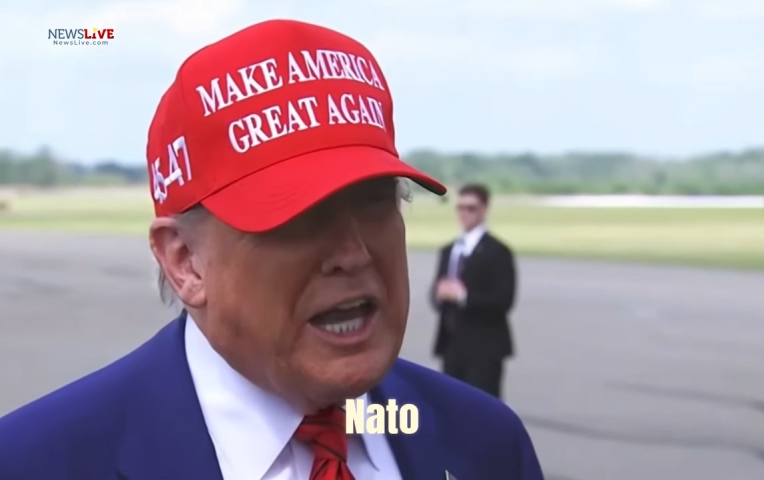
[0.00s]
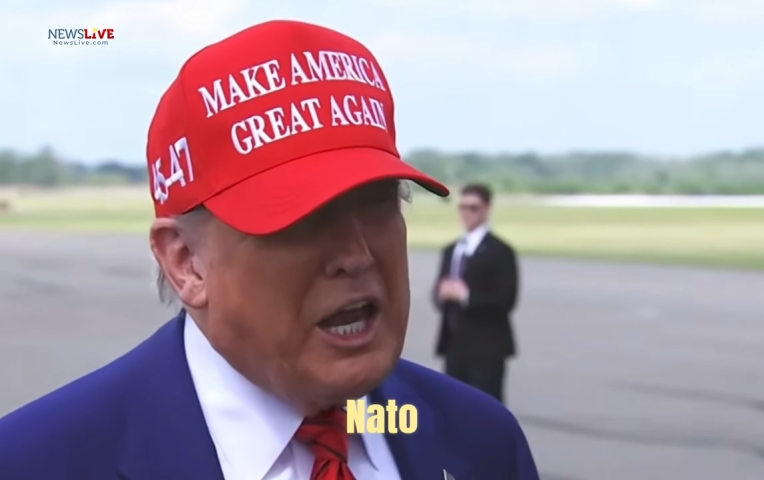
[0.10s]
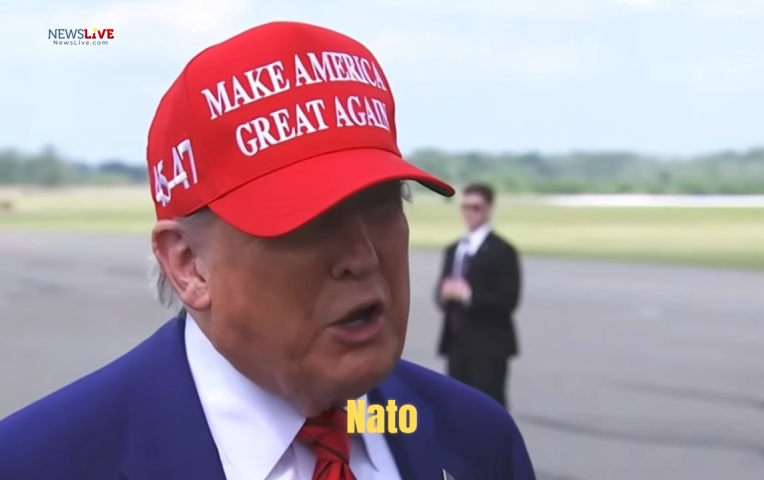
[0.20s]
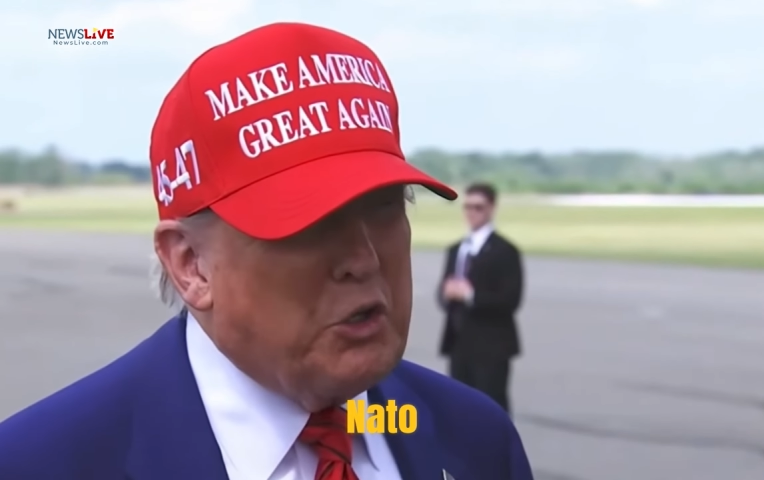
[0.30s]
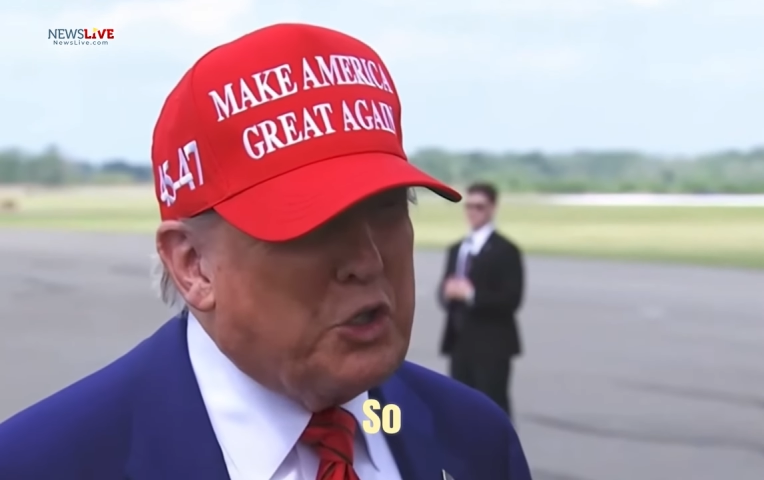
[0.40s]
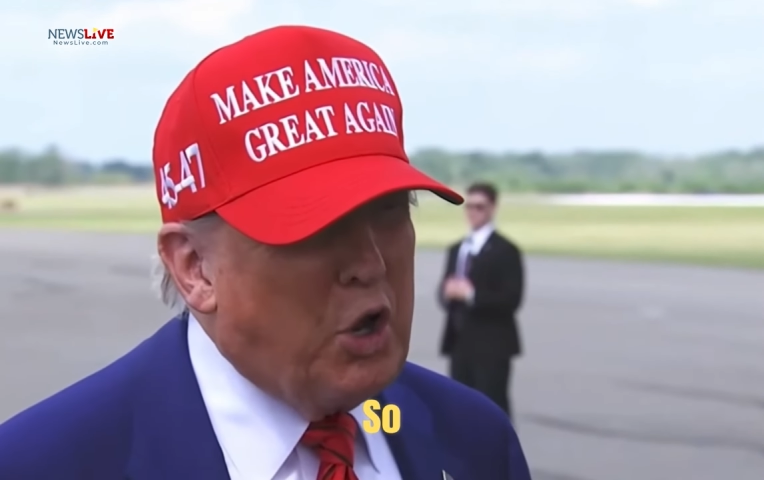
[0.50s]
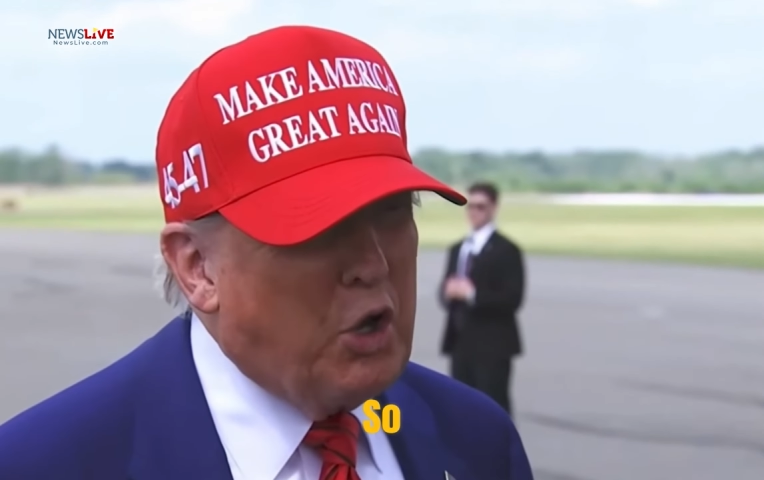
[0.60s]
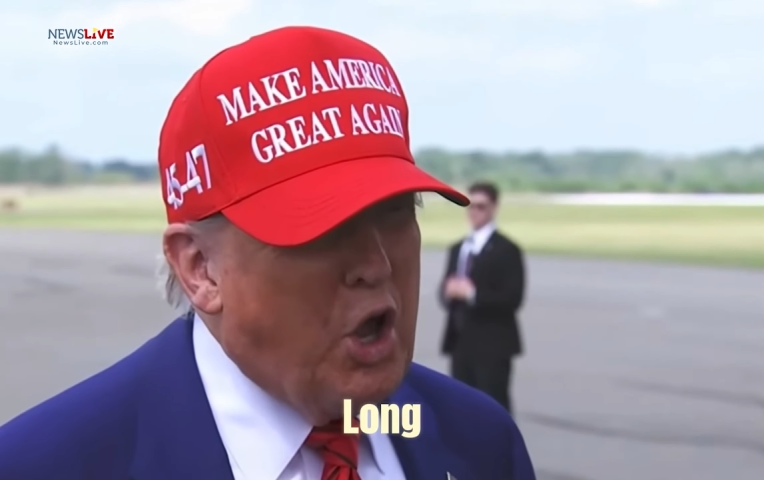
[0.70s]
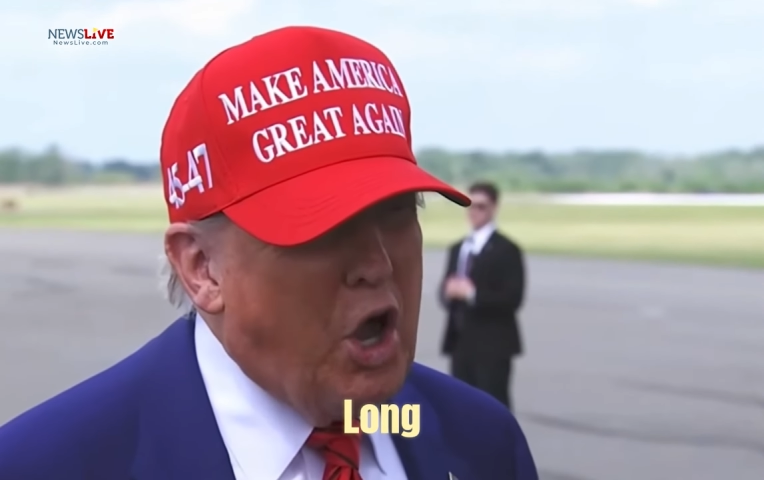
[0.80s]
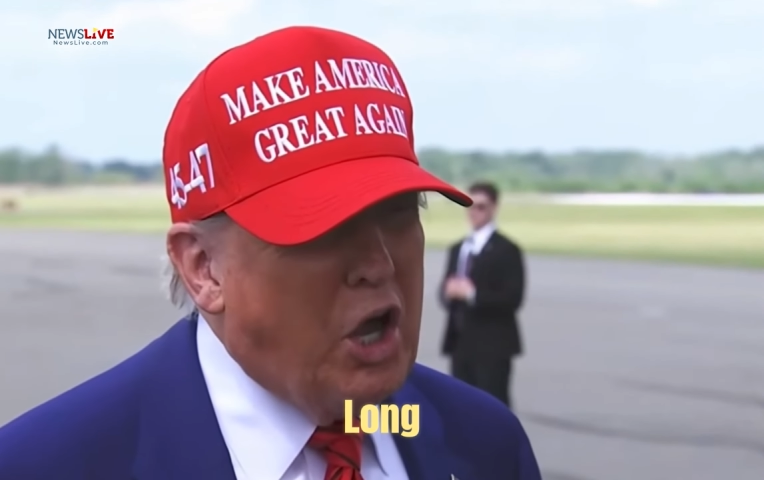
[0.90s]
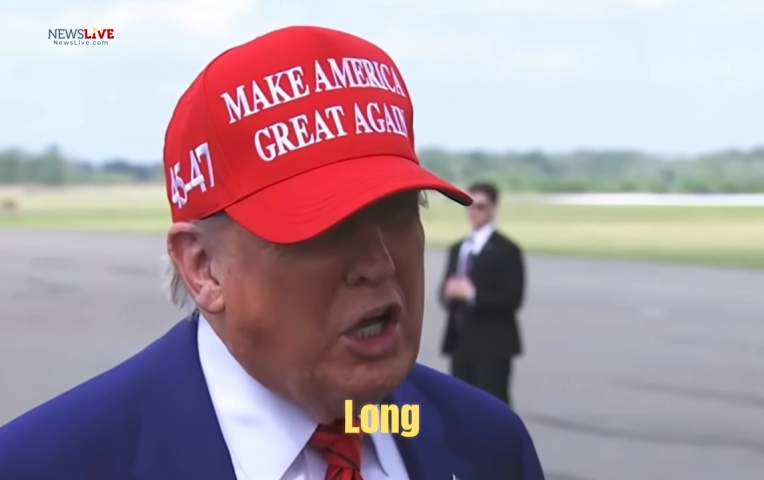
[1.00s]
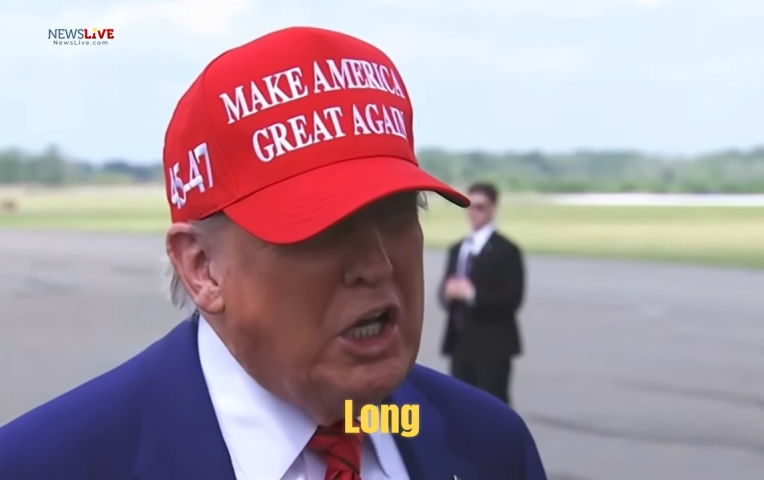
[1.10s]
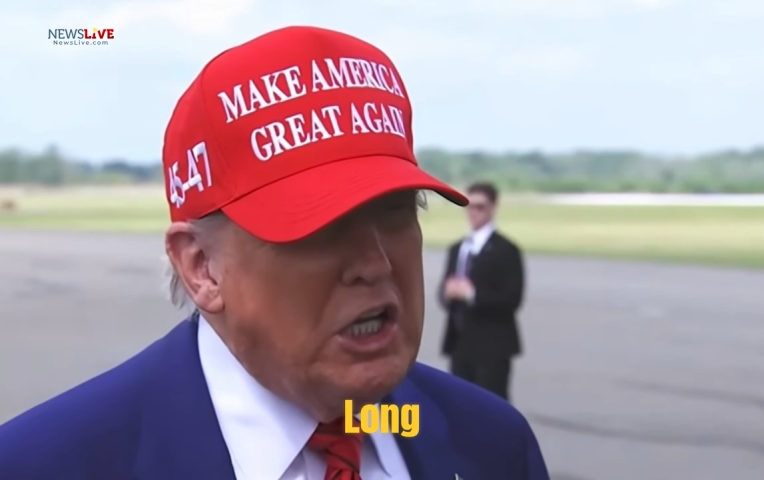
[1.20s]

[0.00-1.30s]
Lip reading: NATO so long.